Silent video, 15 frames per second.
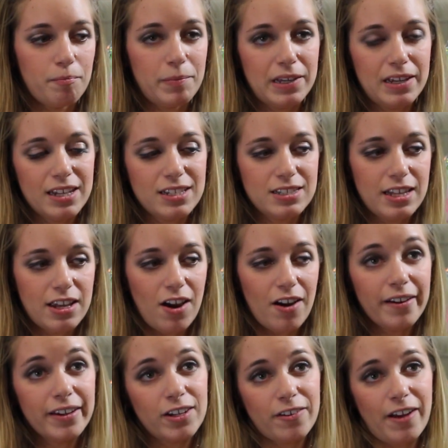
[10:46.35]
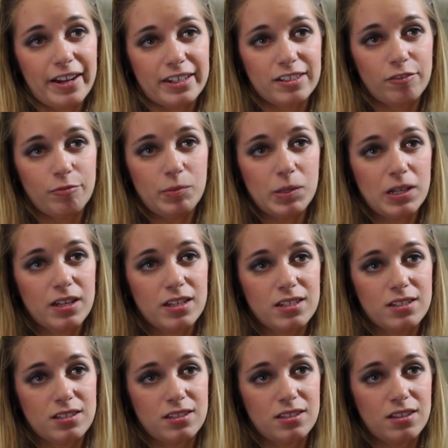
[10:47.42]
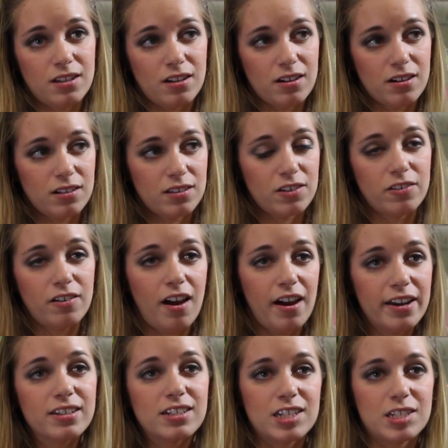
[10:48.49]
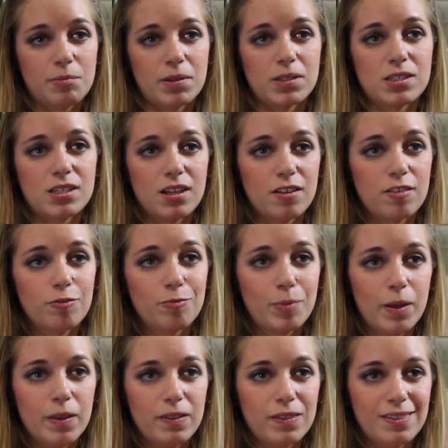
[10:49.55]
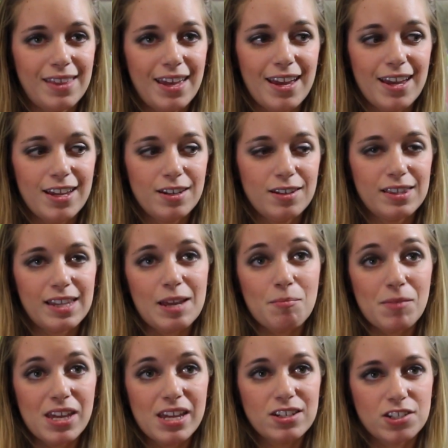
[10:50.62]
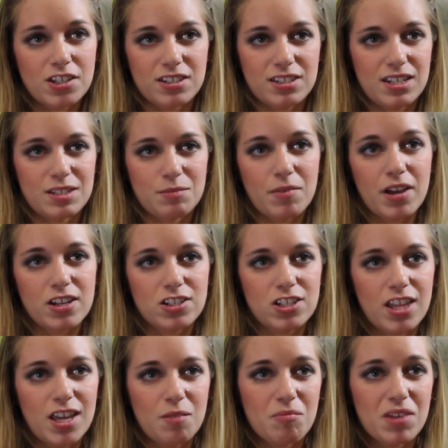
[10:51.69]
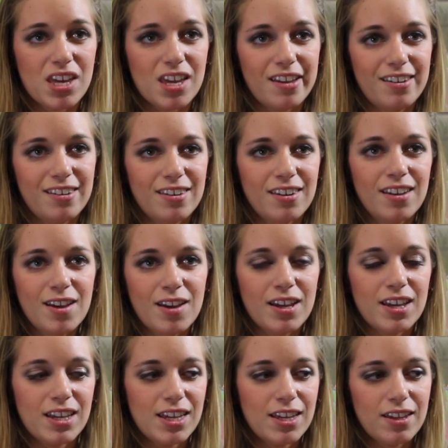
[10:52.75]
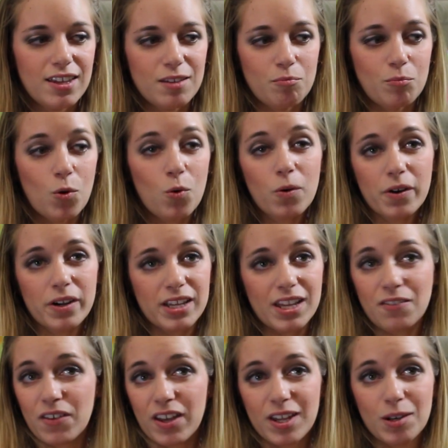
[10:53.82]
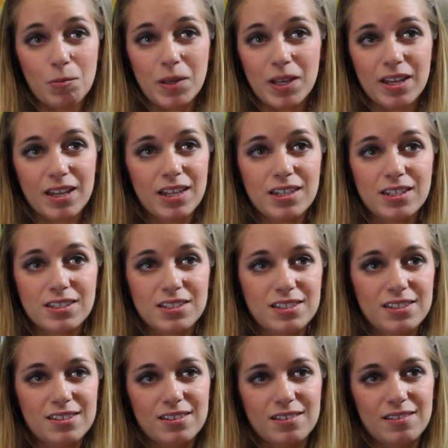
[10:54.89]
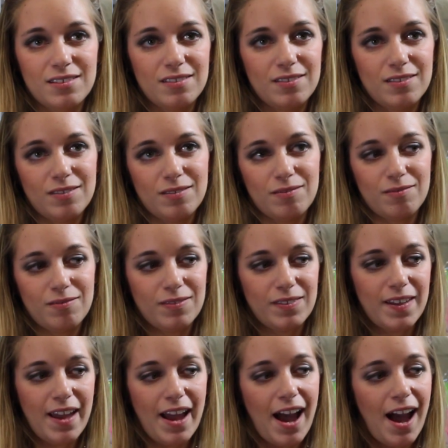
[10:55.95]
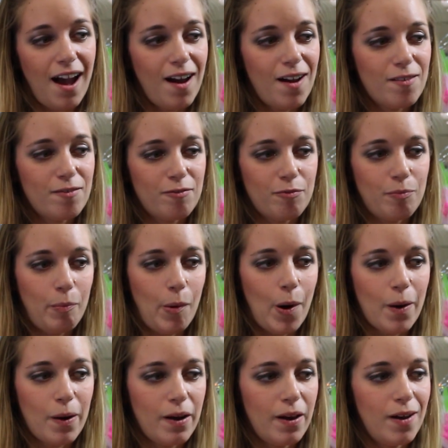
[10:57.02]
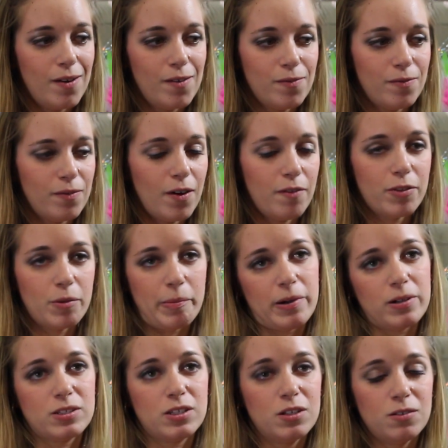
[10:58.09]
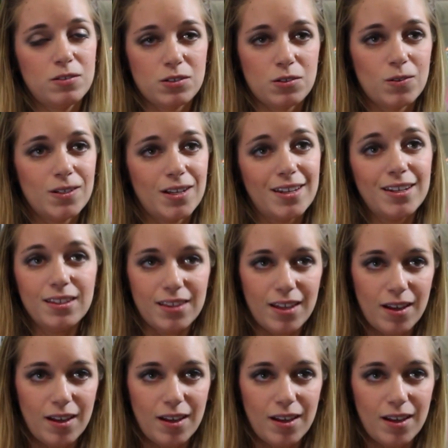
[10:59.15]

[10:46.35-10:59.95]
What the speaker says: because they are interactive, because they're not as expensive, but they mean just as much. They mean more even, because they have part of the person who's created